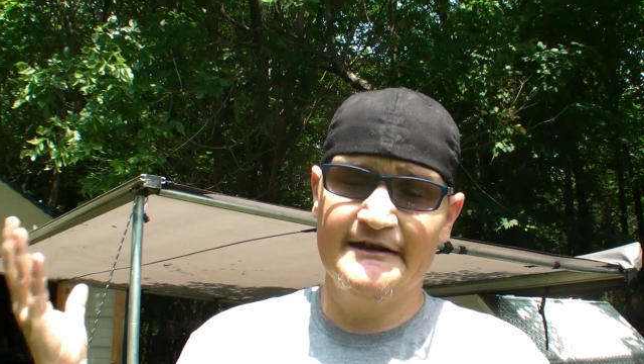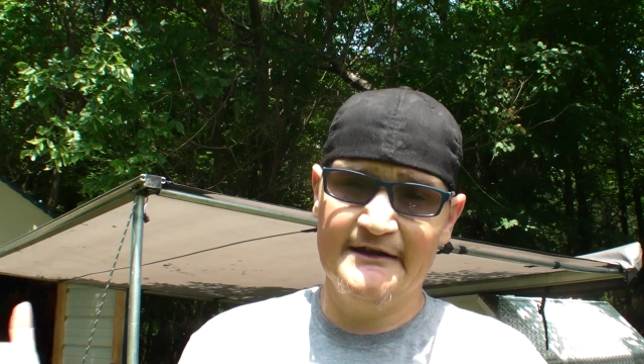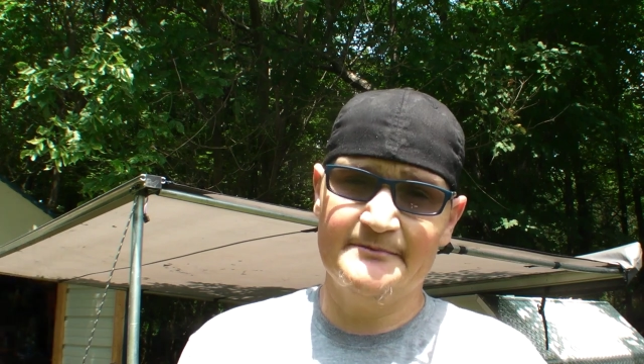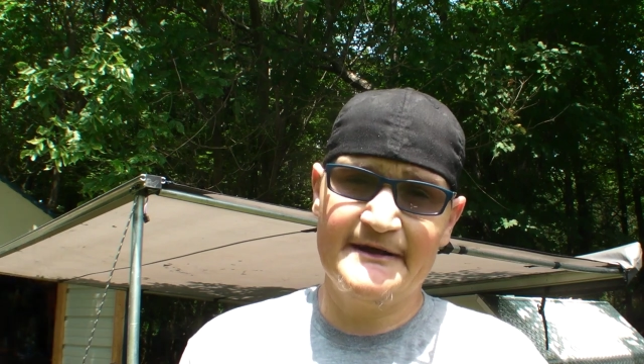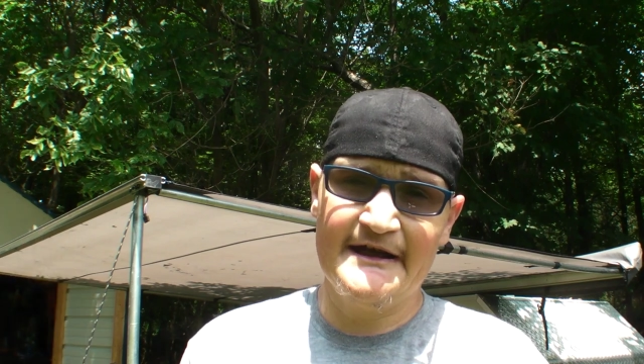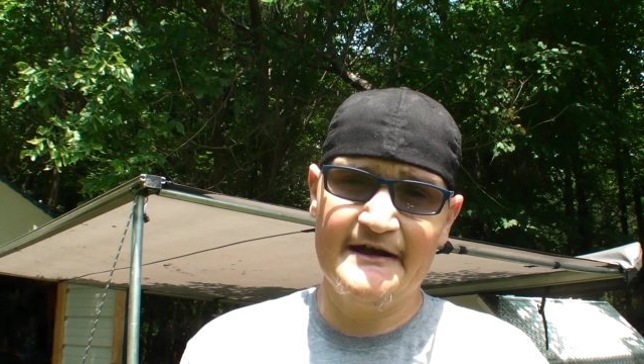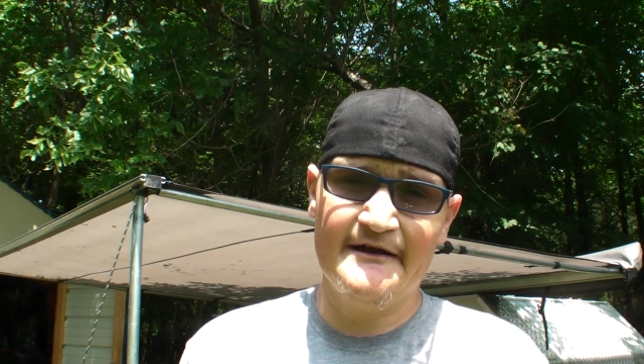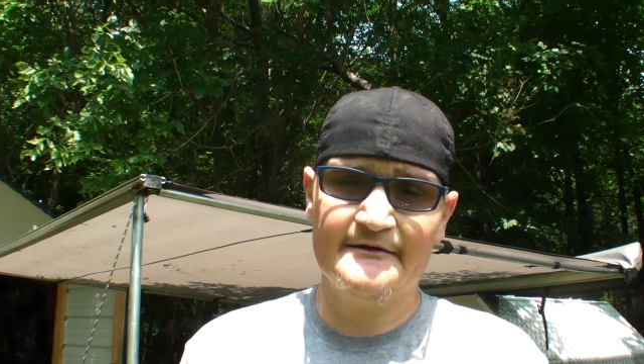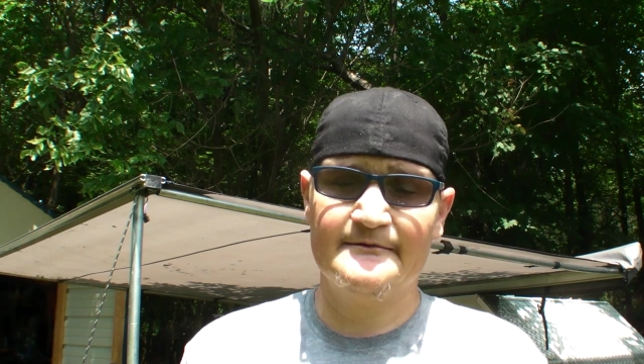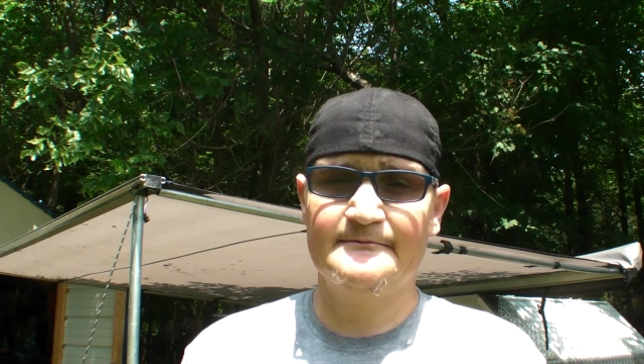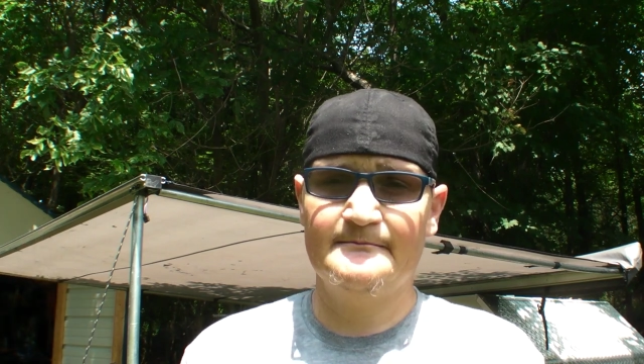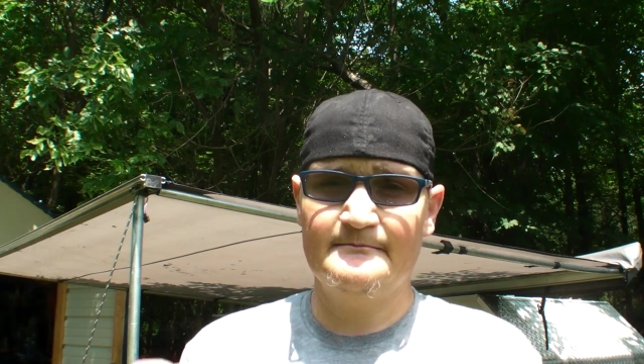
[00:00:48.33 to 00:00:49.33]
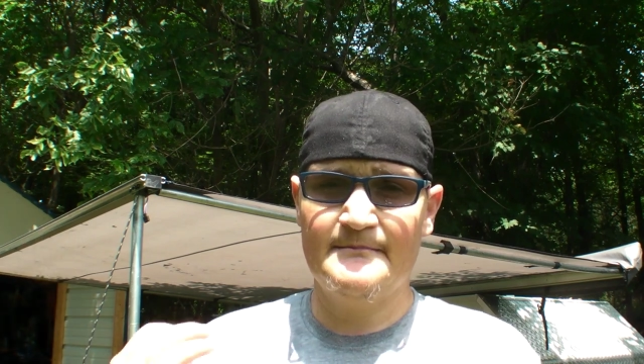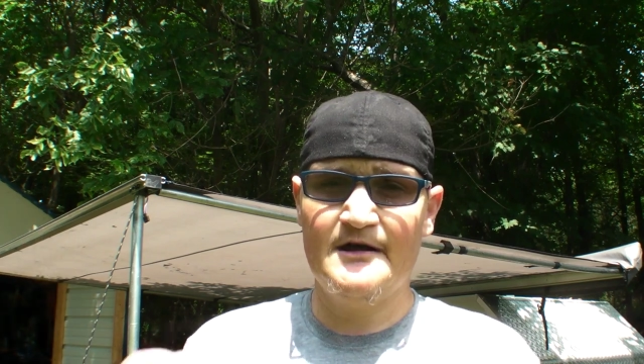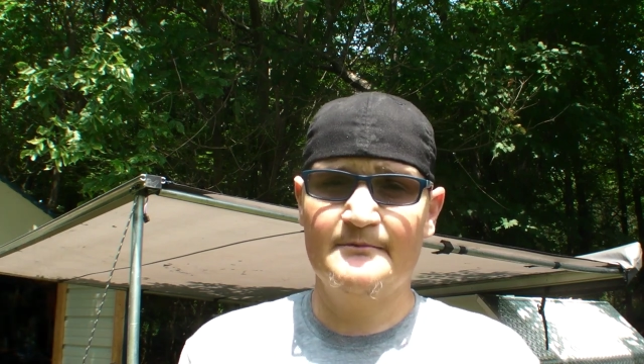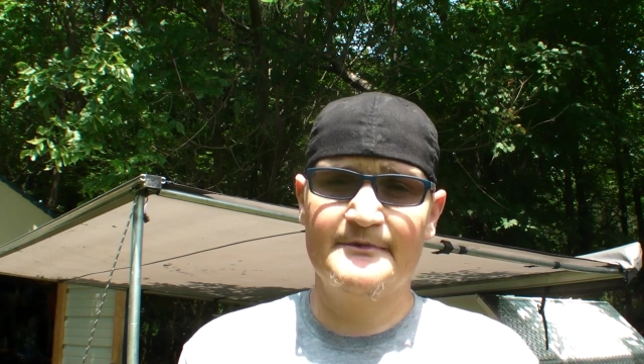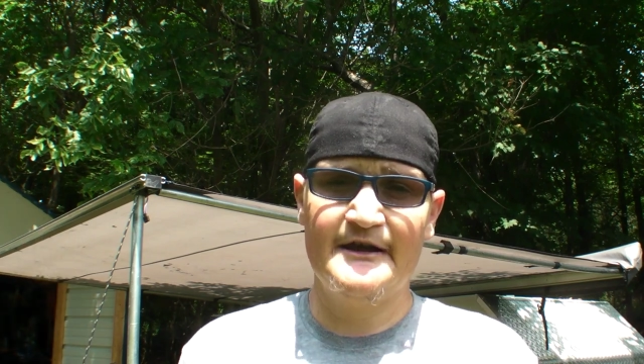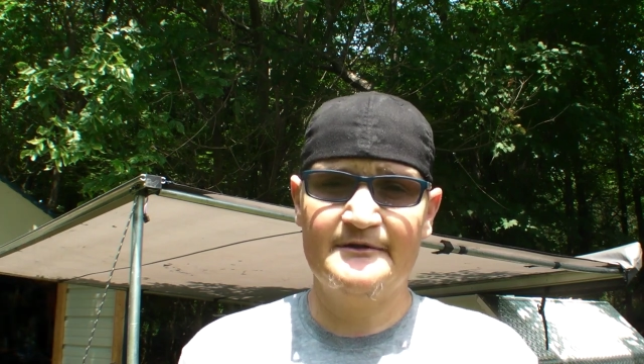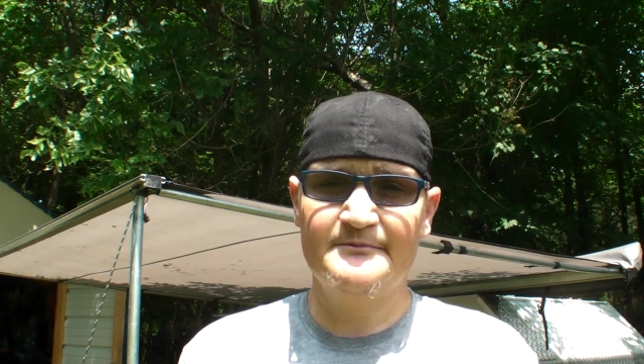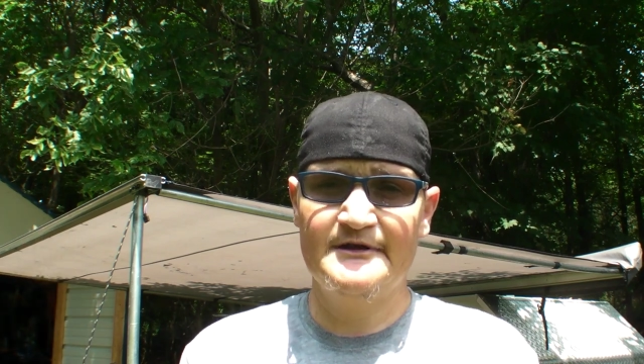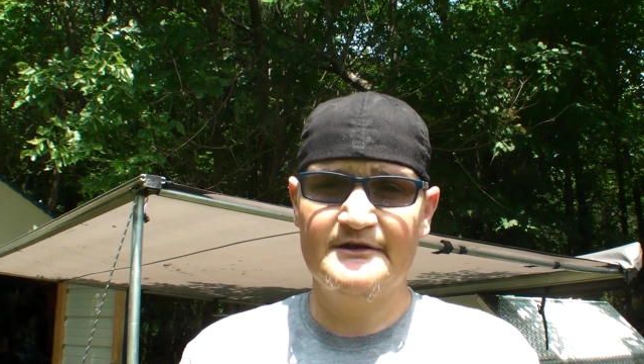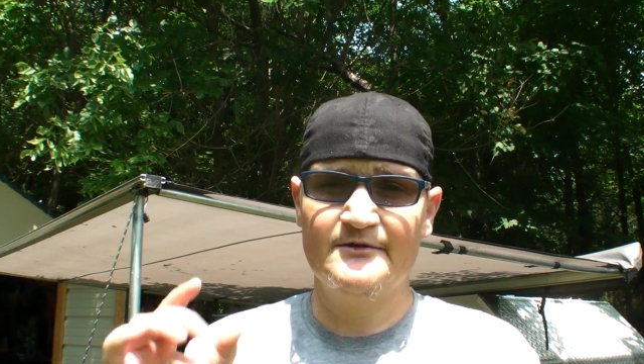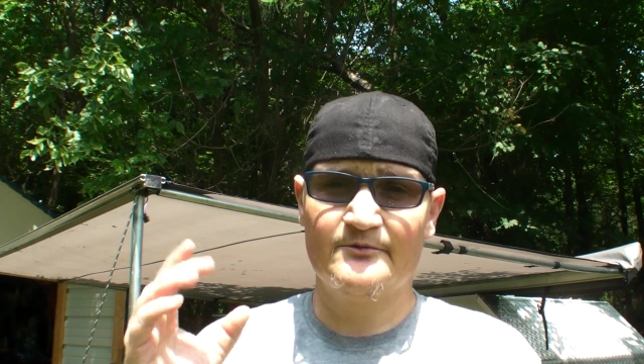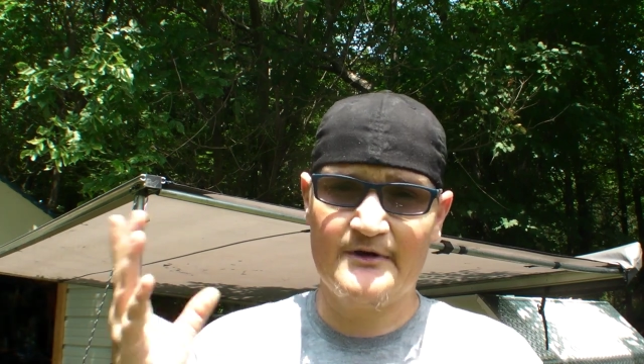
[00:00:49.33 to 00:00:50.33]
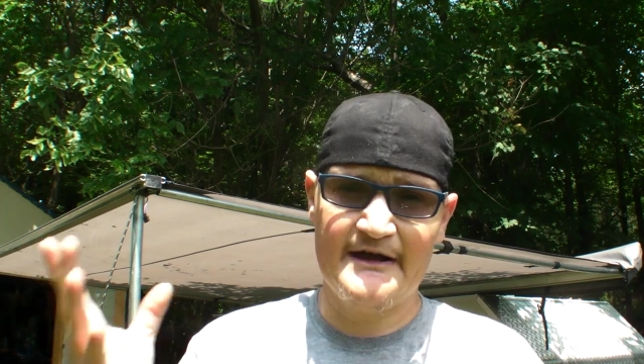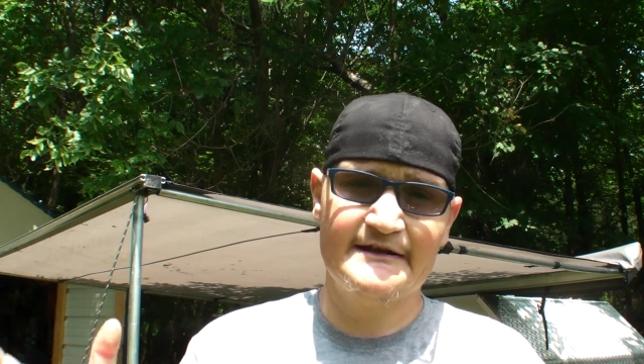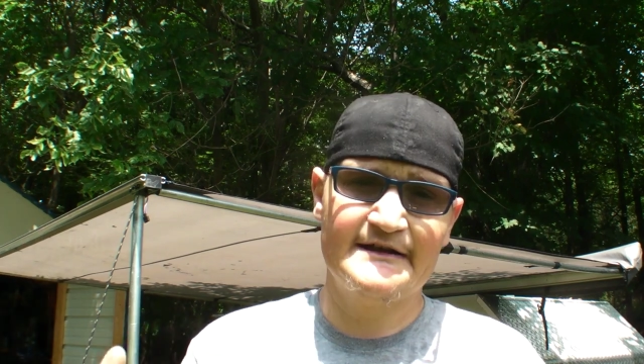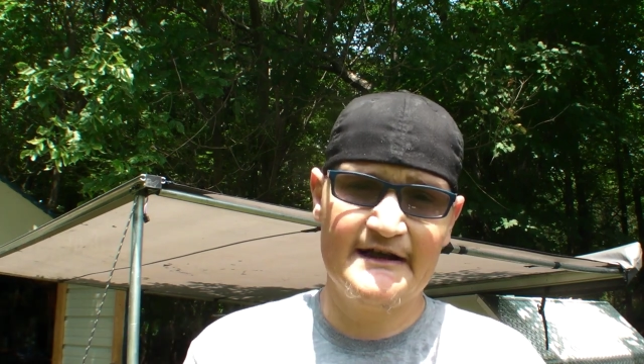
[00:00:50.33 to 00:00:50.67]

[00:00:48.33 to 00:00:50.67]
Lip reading: help me out. Mom gave me the right